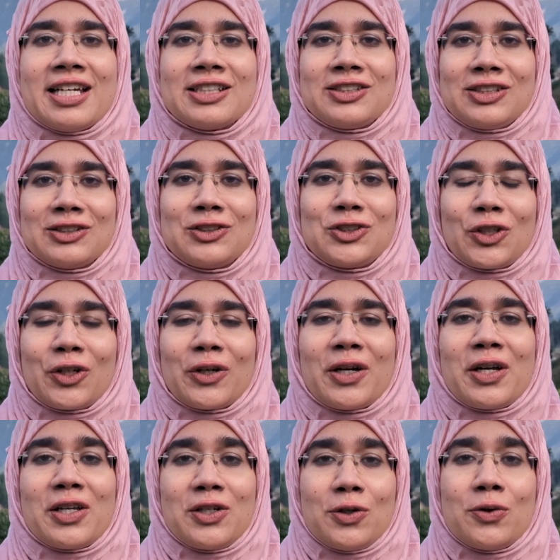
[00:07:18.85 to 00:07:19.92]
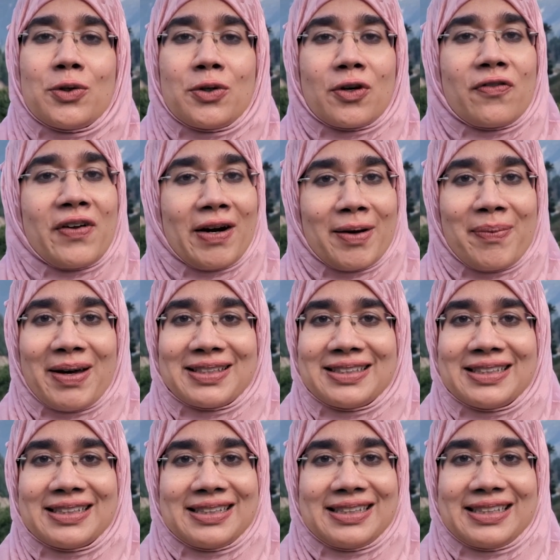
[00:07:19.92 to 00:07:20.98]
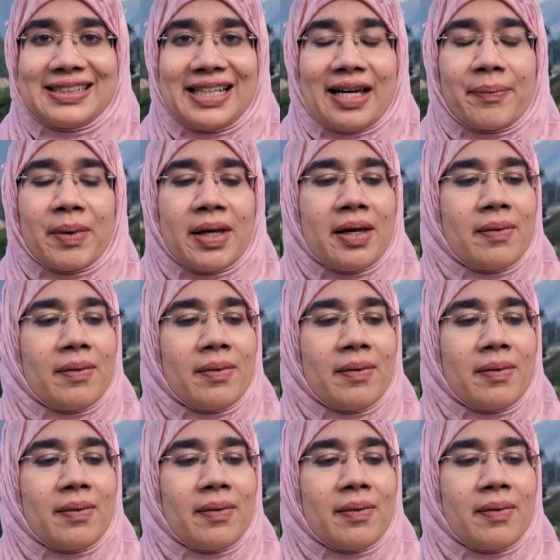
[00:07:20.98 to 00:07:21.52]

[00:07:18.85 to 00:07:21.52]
to ensure you do your very best in this exam.